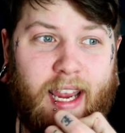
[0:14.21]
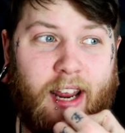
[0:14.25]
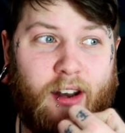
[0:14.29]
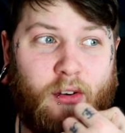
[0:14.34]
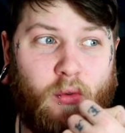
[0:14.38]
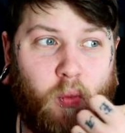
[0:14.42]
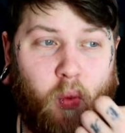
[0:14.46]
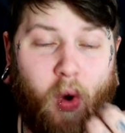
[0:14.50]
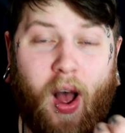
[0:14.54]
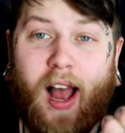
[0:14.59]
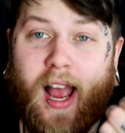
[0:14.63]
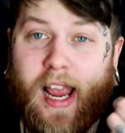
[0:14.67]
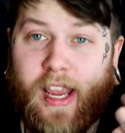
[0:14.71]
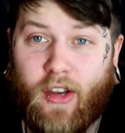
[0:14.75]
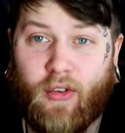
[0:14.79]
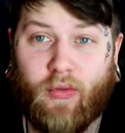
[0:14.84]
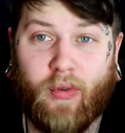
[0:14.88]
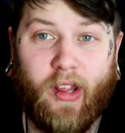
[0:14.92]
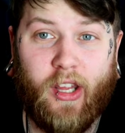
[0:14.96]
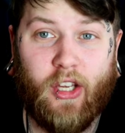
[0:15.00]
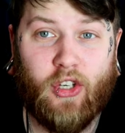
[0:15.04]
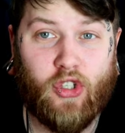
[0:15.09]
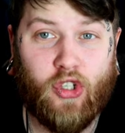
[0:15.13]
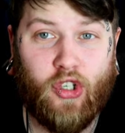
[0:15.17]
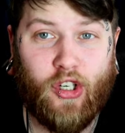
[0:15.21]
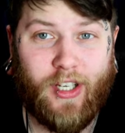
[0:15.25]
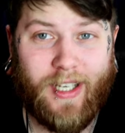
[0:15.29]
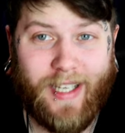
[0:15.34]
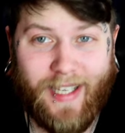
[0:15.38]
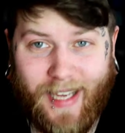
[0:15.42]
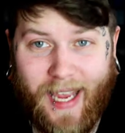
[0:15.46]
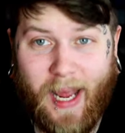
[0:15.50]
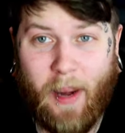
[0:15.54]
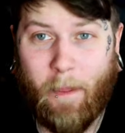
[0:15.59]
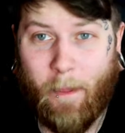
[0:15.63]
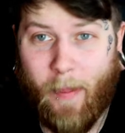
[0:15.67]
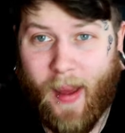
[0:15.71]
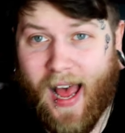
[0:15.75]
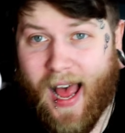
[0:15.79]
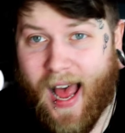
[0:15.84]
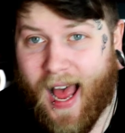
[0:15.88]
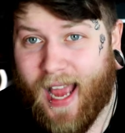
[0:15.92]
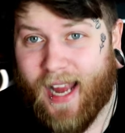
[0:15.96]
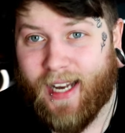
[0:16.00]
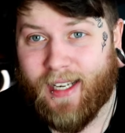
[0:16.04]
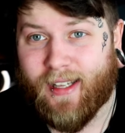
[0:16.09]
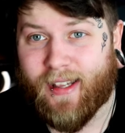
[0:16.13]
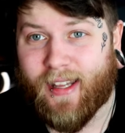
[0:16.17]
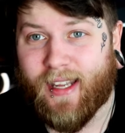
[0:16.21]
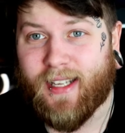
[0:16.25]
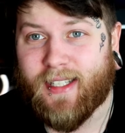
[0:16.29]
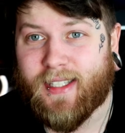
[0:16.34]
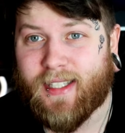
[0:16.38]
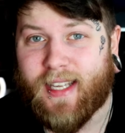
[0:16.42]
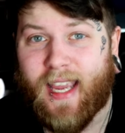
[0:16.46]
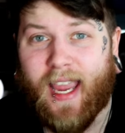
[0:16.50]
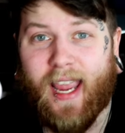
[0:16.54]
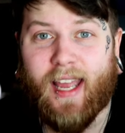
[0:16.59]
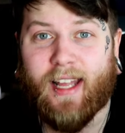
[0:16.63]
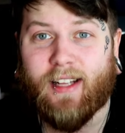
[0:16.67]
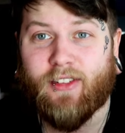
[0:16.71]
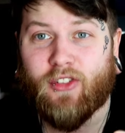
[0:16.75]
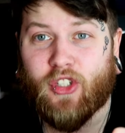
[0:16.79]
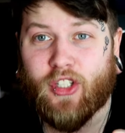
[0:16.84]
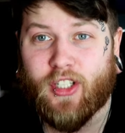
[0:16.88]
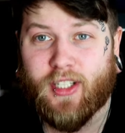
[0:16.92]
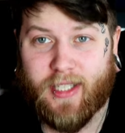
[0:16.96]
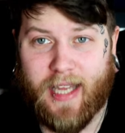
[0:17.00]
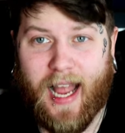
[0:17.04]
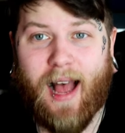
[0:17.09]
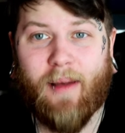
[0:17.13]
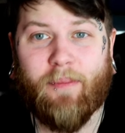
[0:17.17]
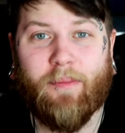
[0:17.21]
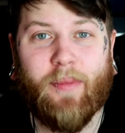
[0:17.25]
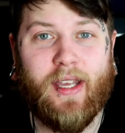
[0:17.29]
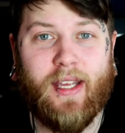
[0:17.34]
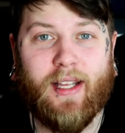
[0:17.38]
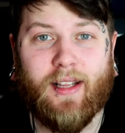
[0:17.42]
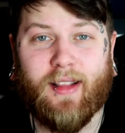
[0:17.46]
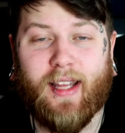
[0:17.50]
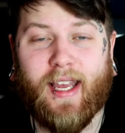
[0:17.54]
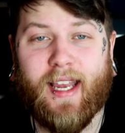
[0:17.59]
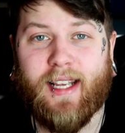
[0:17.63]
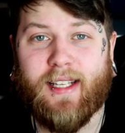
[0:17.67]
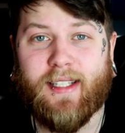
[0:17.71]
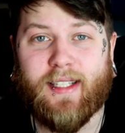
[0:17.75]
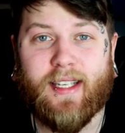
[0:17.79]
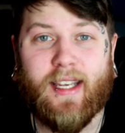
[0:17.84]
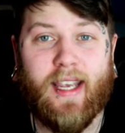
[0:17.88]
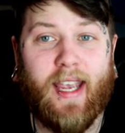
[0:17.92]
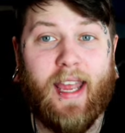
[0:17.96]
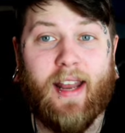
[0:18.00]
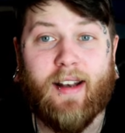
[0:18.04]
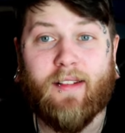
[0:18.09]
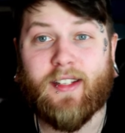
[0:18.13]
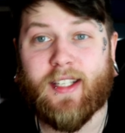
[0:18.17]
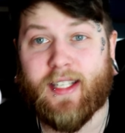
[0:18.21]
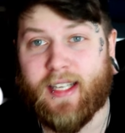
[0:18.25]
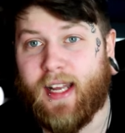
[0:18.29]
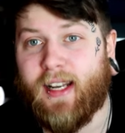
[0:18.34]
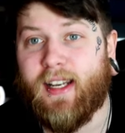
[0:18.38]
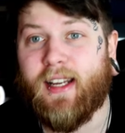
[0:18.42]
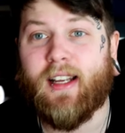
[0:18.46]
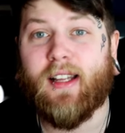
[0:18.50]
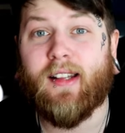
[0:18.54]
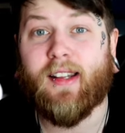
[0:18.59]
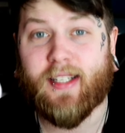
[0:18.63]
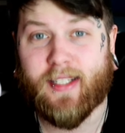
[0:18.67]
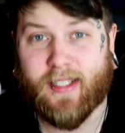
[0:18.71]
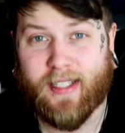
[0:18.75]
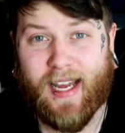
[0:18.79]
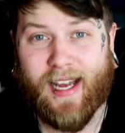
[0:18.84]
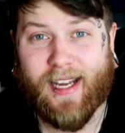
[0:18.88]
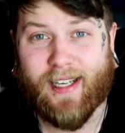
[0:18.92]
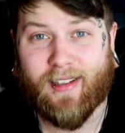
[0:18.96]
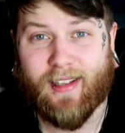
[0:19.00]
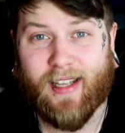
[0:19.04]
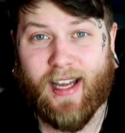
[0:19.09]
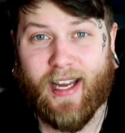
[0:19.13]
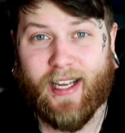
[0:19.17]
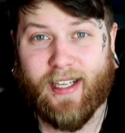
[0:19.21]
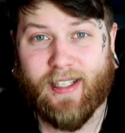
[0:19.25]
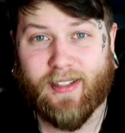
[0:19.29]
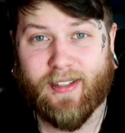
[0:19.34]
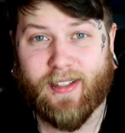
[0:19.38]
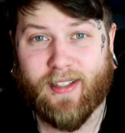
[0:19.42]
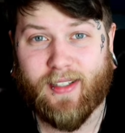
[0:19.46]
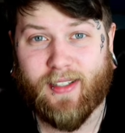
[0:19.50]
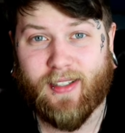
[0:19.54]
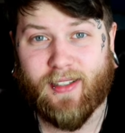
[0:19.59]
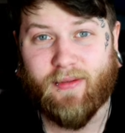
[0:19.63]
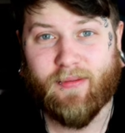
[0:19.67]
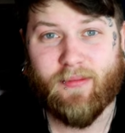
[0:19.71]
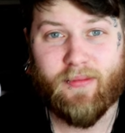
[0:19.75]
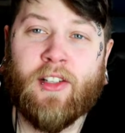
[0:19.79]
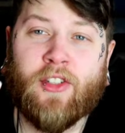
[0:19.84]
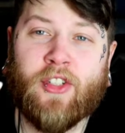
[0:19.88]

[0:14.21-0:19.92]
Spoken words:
and why you really should get behind this and stop being lazy and standing in the sidelines.